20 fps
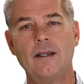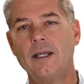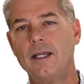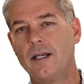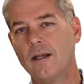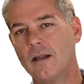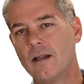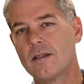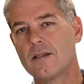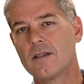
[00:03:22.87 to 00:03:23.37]

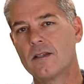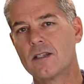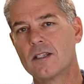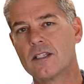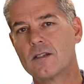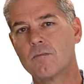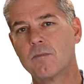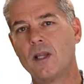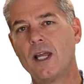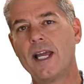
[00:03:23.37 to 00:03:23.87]
It also
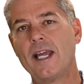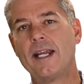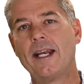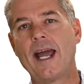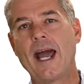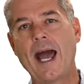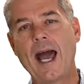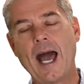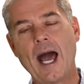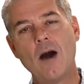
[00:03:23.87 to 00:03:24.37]

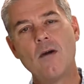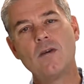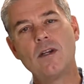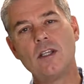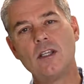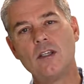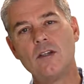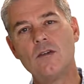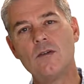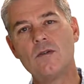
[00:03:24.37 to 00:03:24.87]
explained how
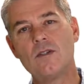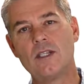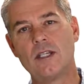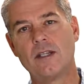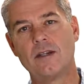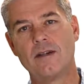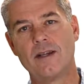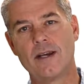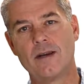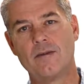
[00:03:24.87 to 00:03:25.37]
to use the
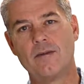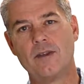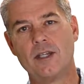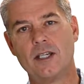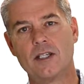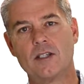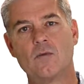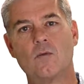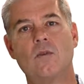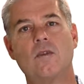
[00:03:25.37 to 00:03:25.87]
Internet of
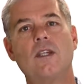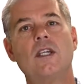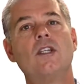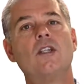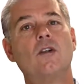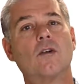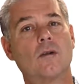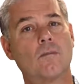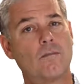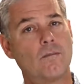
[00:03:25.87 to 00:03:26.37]
Things within
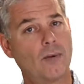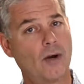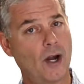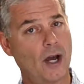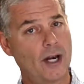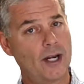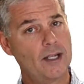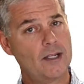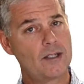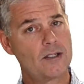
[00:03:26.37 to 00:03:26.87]
your
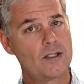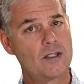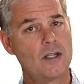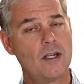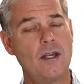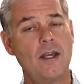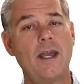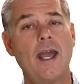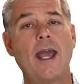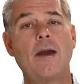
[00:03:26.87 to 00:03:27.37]
products
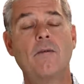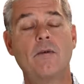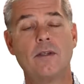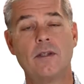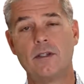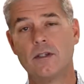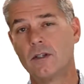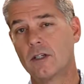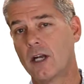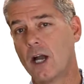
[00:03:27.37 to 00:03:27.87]
and
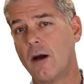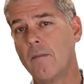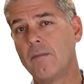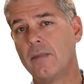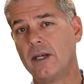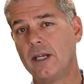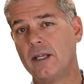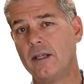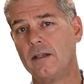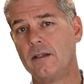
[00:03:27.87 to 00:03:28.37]
within your
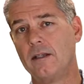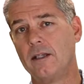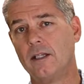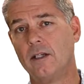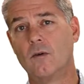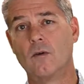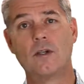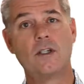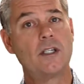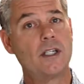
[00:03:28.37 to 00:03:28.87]
company
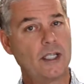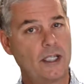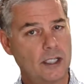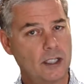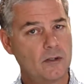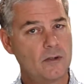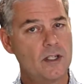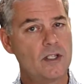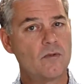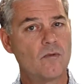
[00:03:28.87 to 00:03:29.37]
in order to
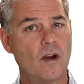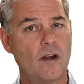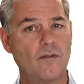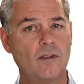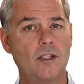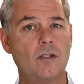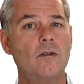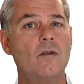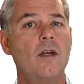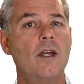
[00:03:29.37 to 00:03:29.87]
increase
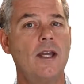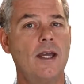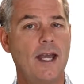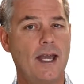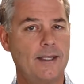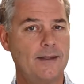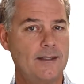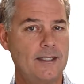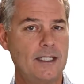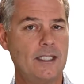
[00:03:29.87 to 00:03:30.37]
revenue
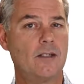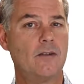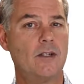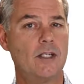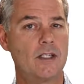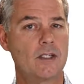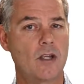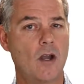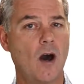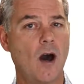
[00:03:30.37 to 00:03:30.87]
and
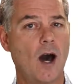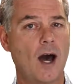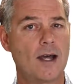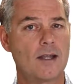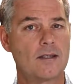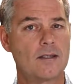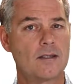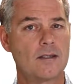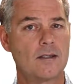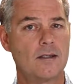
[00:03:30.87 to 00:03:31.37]
decrease
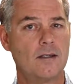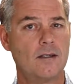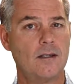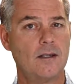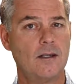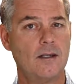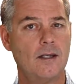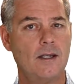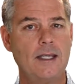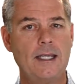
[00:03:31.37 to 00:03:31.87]
costs.
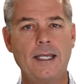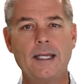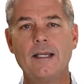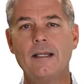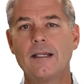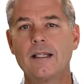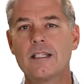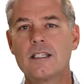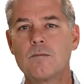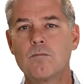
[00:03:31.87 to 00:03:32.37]

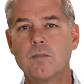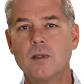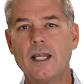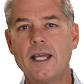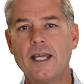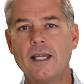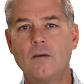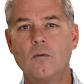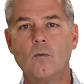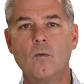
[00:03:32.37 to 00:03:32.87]
It'll
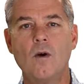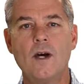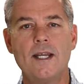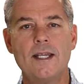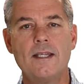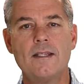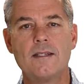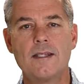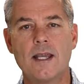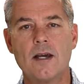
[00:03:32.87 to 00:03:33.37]
explain what
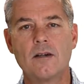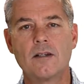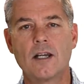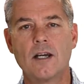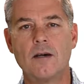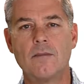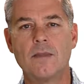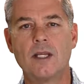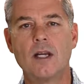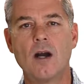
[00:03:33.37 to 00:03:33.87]
is the
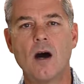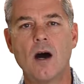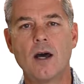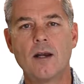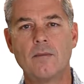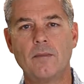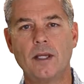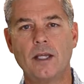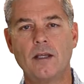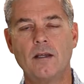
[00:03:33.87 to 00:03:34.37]
outcome
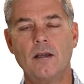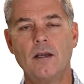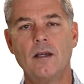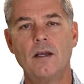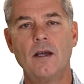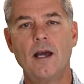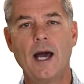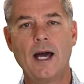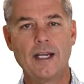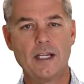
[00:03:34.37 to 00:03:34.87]
economy,
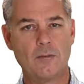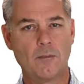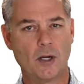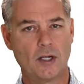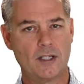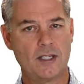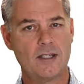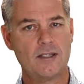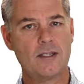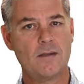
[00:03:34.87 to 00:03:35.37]
how do you
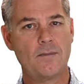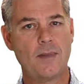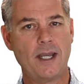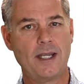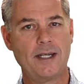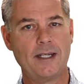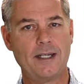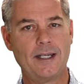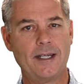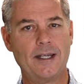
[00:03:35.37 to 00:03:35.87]

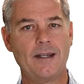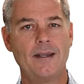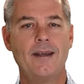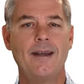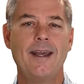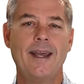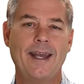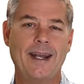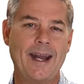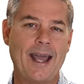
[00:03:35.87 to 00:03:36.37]
participate in it,
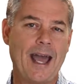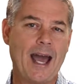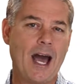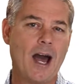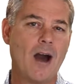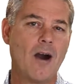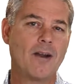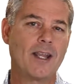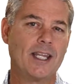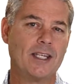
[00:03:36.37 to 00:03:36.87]
and
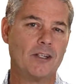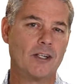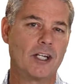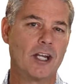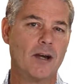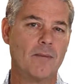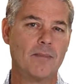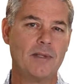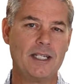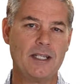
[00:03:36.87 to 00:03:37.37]
how can your
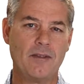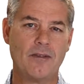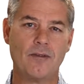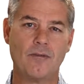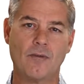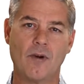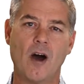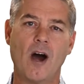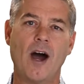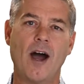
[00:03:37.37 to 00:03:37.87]
company
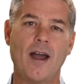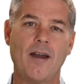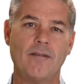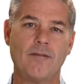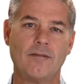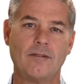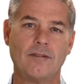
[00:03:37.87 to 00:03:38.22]
thrive.